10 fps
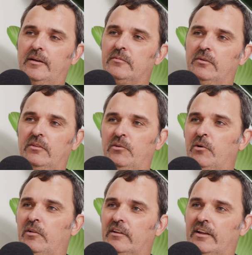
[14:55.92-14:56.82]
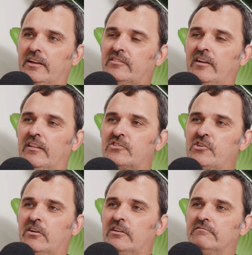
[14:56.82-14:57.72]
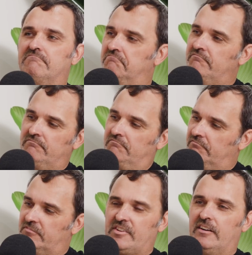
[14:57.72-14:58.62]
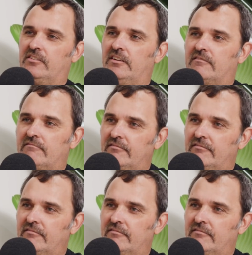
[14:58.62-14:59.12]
dumped all the oil and gas out of the shock and sent us in.